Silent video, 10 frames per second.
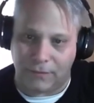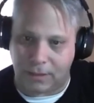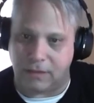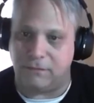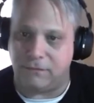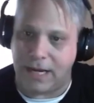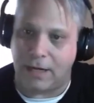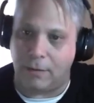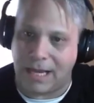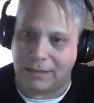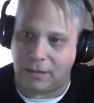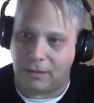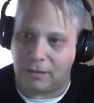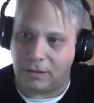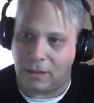at conveying a
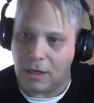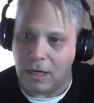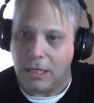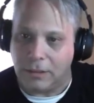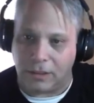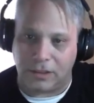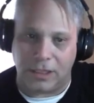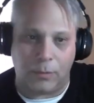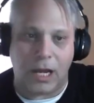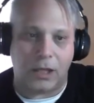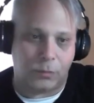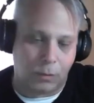message to someone else.